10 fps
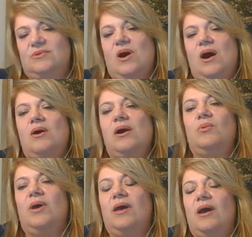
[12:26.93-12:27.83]
How
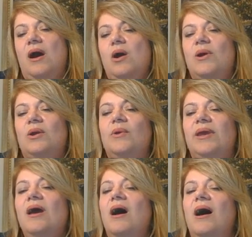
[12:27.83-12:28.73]
can
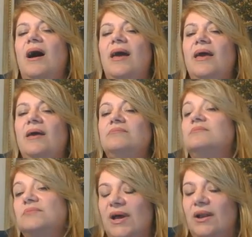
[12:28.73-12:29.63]
we
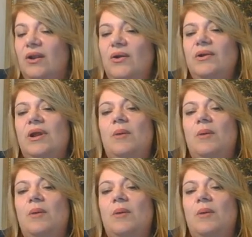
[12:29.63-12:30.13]
learn